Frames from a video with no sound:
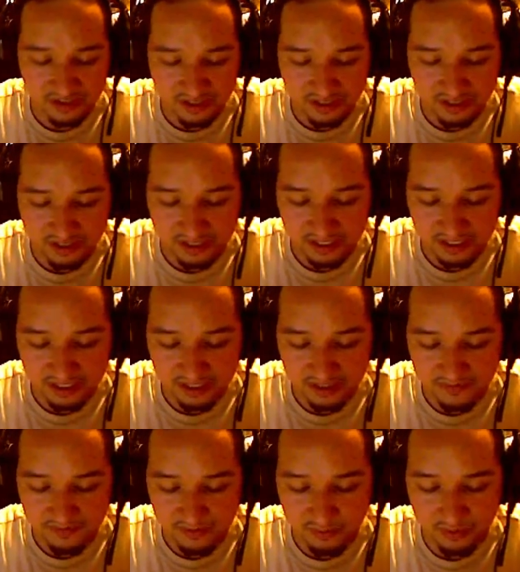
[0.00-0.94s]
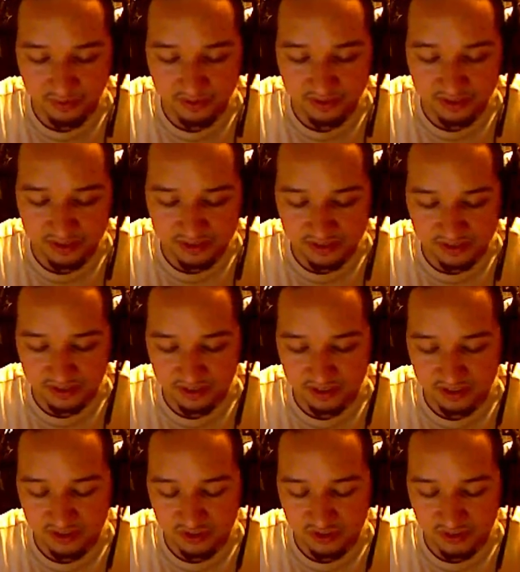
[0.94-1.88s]
again, if you put this
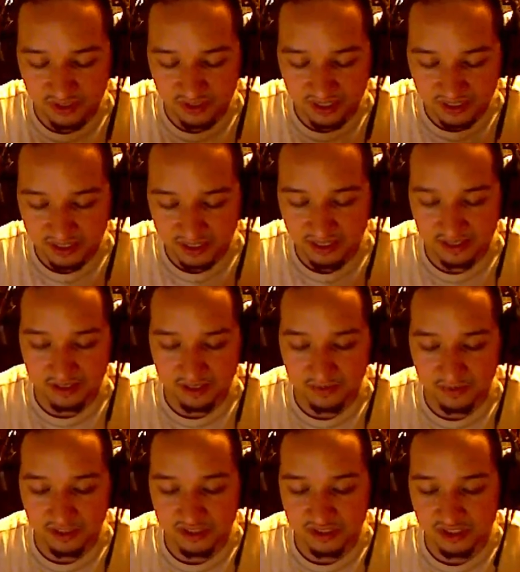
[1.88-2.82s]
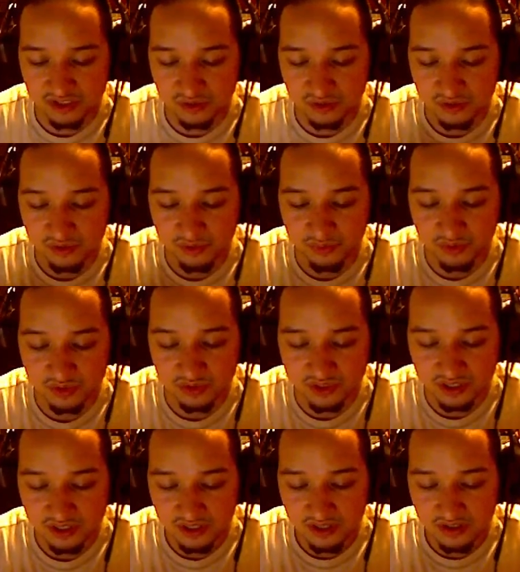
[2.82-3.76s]
into any item, it's just going to
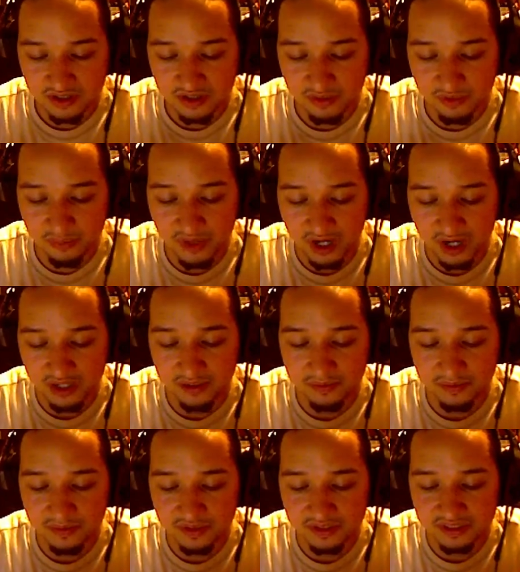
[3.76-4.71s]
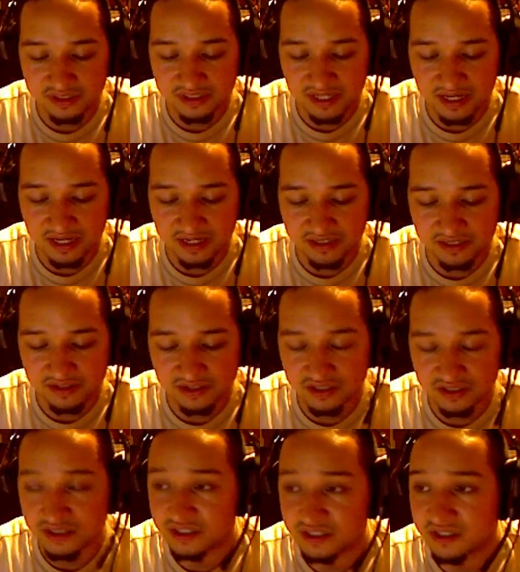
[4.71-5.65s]
boost the bottom stat, as you can
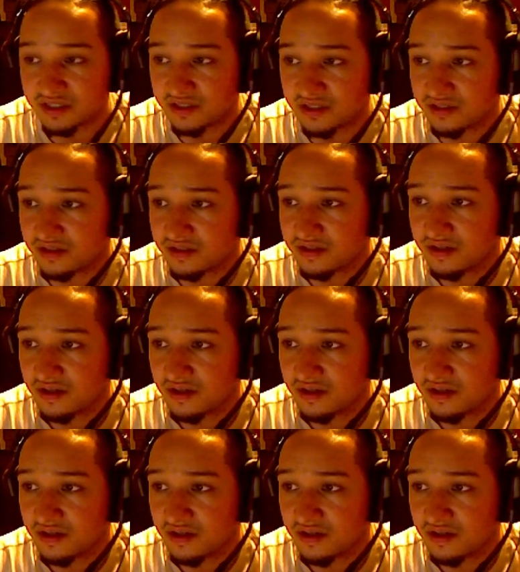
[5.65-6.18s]
see here.